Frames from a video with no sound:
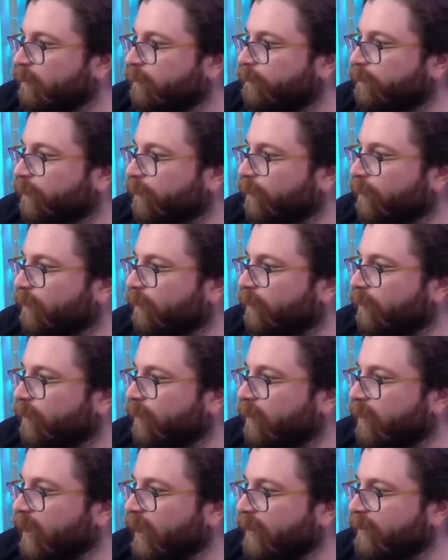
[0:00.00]
for
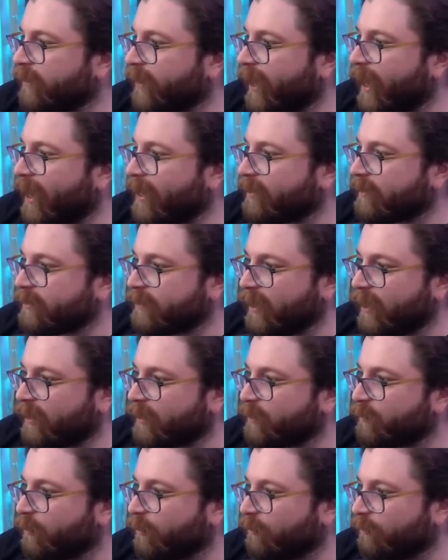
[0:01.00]
the
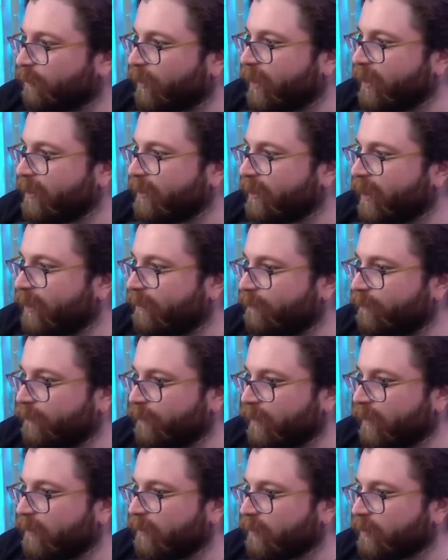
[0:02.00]
Aztecs were right and for
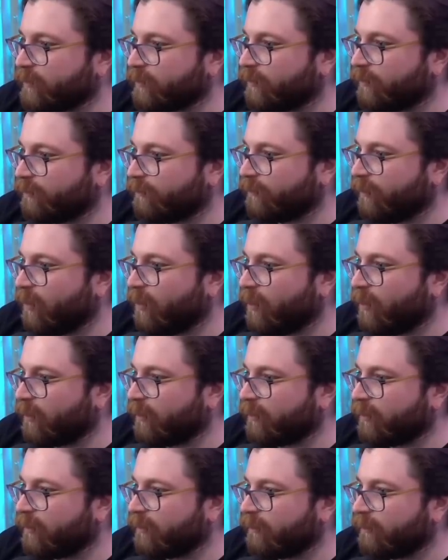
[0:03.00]
the others were
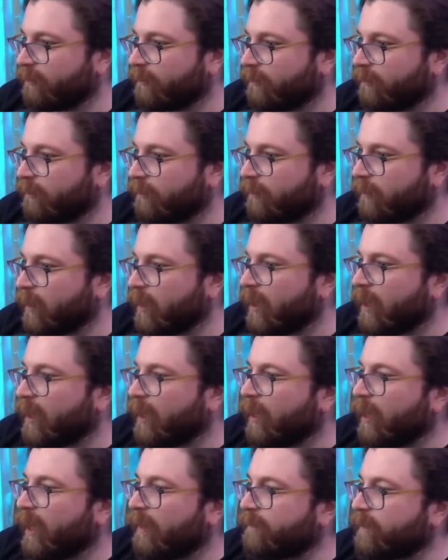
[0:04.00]
wrong.
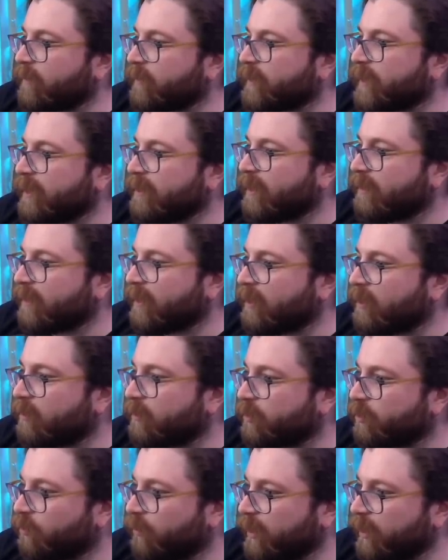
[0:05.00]
Have you seen that they
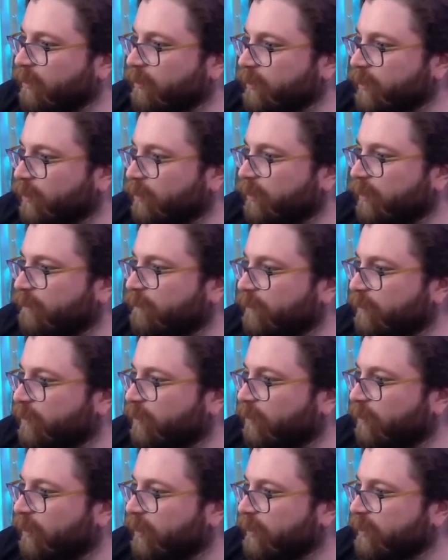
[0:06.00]
used wheels only for
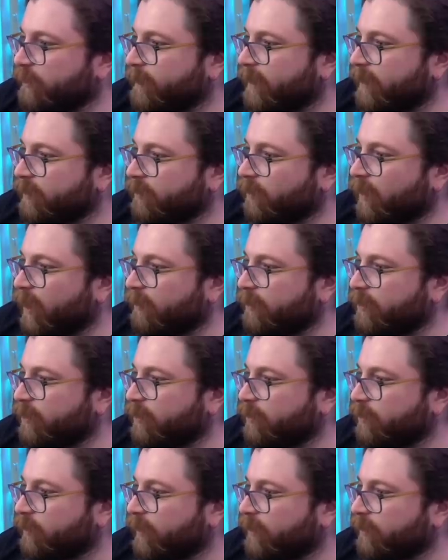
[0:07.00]
toys? Because why would
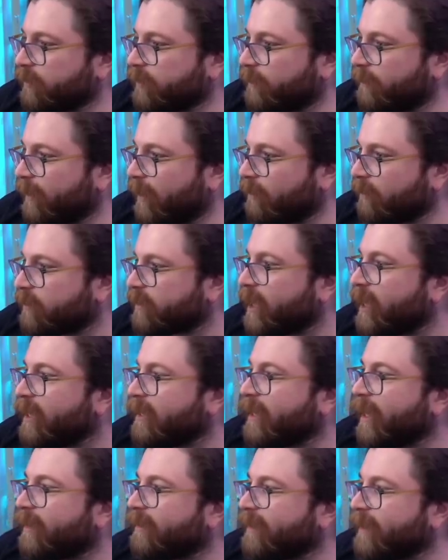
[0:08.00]
you use wheels on mountains?
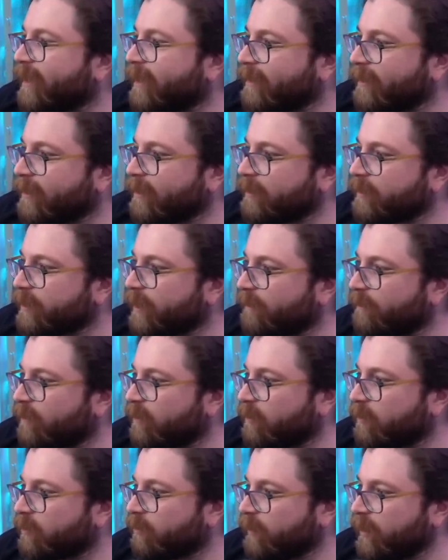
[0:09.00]
Yeah, the Incans never
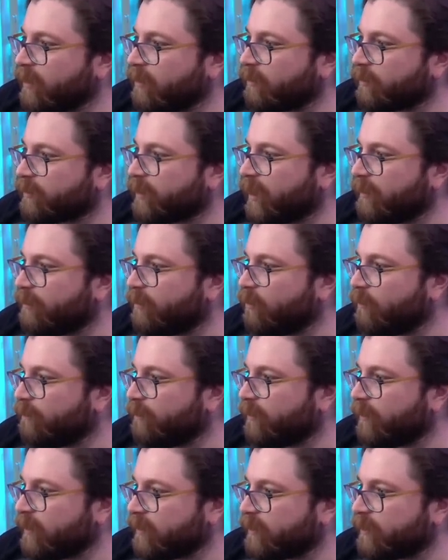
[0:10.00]
used wheels. They
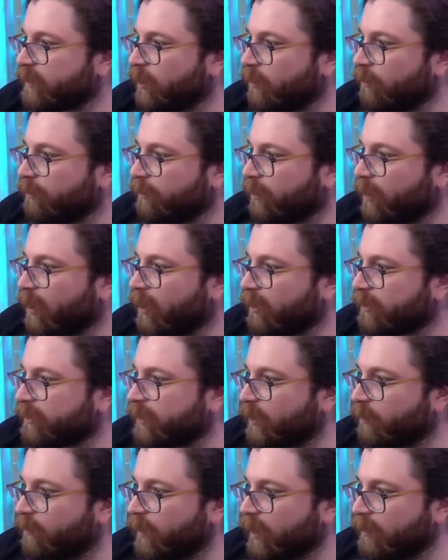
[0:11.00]
moved these stone blocks
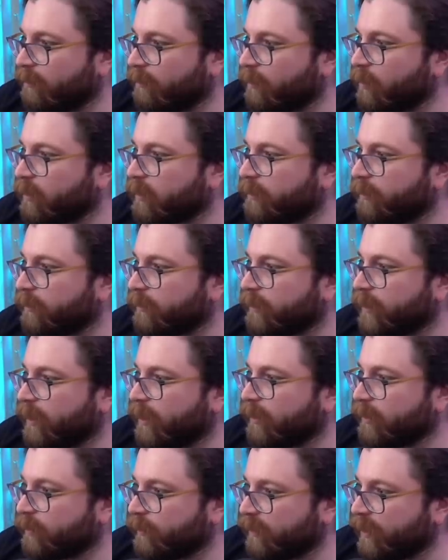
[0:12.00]
that weighed multiple
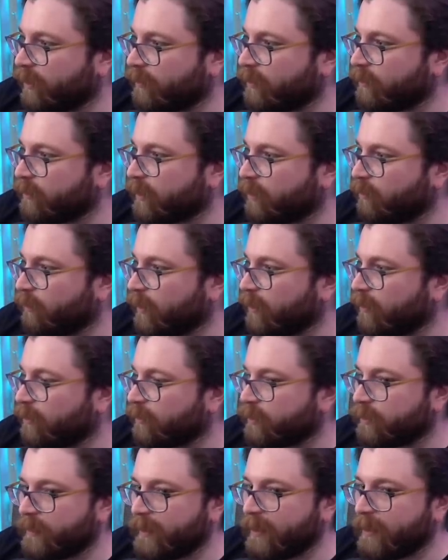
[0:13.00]
tons without using
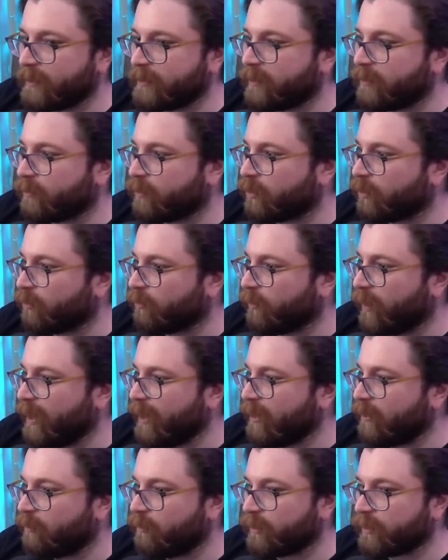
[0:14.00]
wheels because their
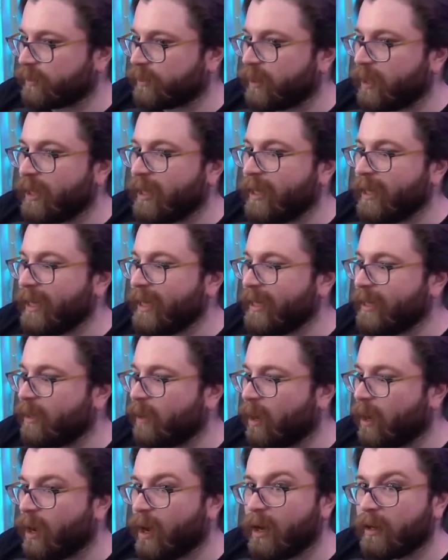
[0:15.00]
terrain was
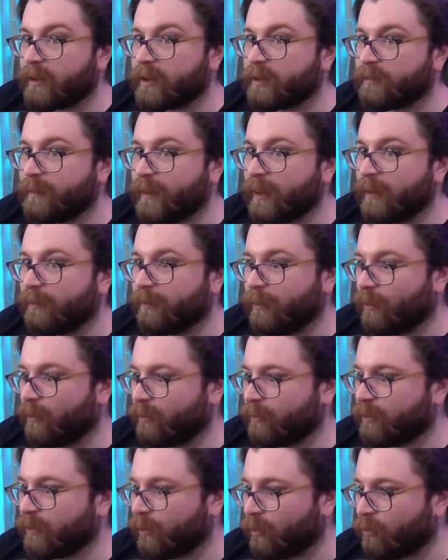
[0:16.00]

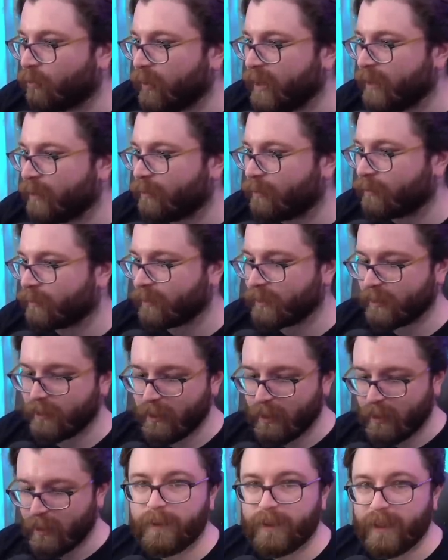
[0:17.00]
inhospitable to wheels.
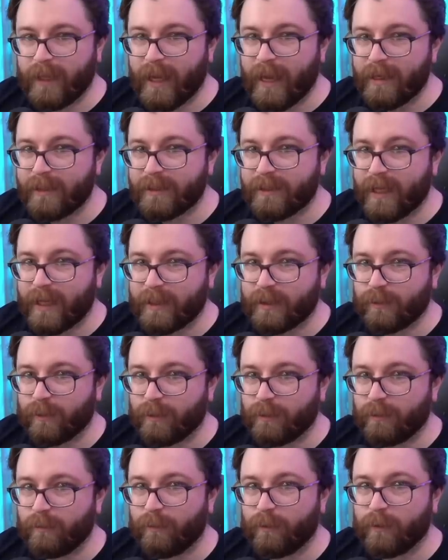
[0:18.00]
But the Aztecs
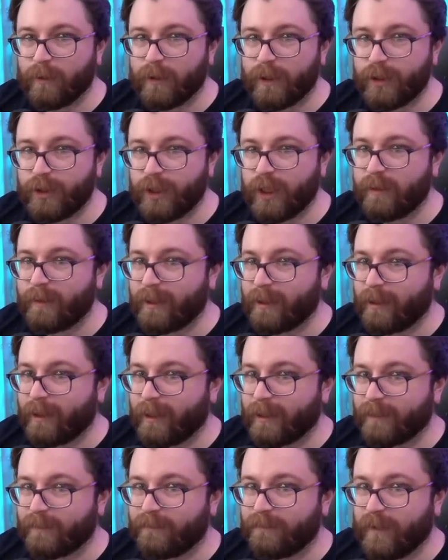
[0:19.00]
were
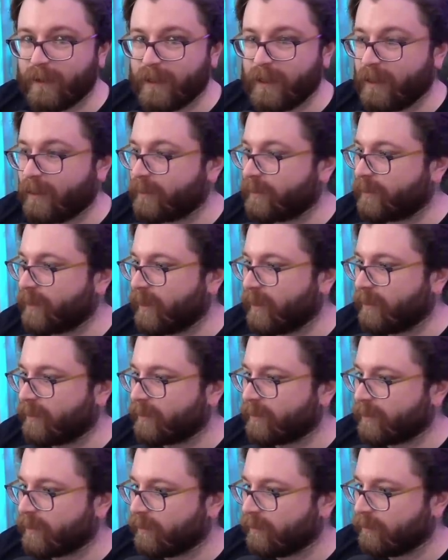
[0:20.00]
legitimately fucking
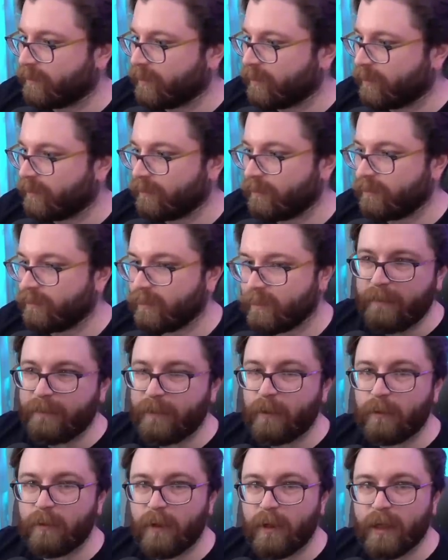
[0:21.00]
insane, so, you know. If
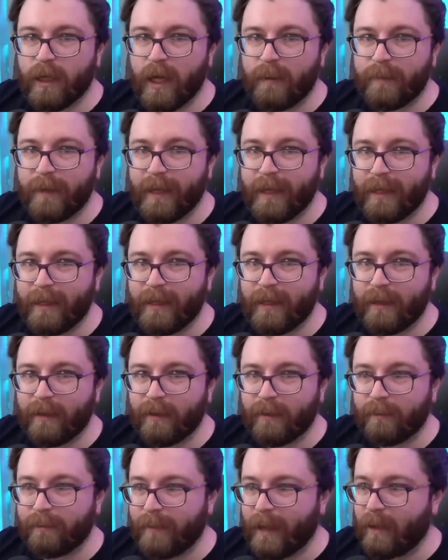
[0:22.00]
you look up
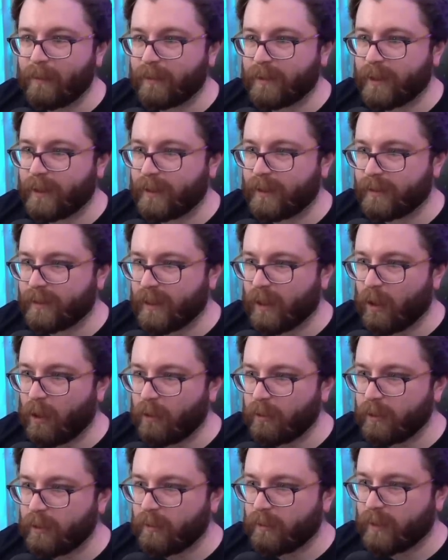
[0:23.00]
Inca mountains,
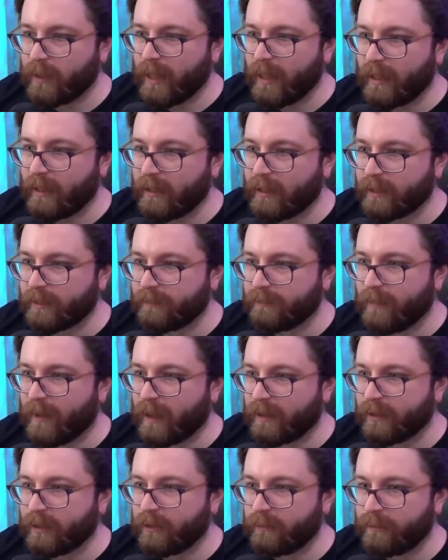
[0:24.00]
all you get is
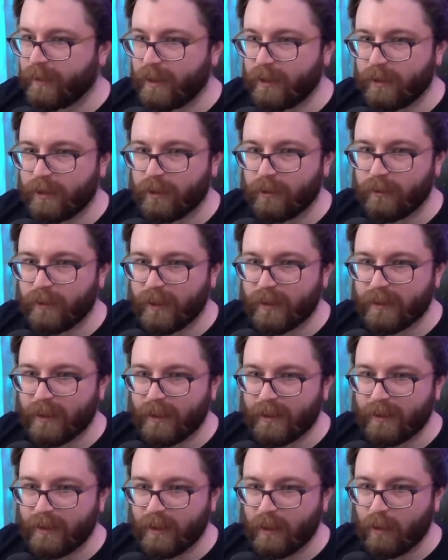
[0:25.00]
Machu Picchu. That's
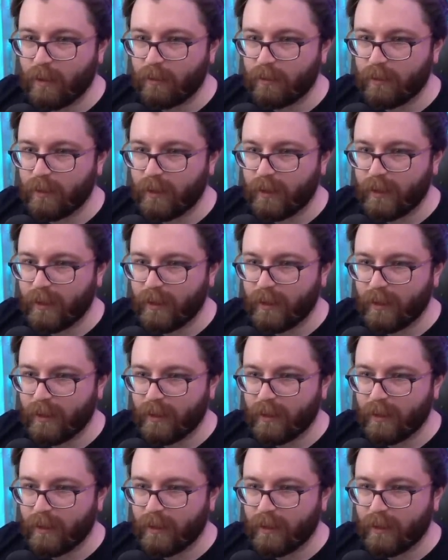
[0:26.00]
like the only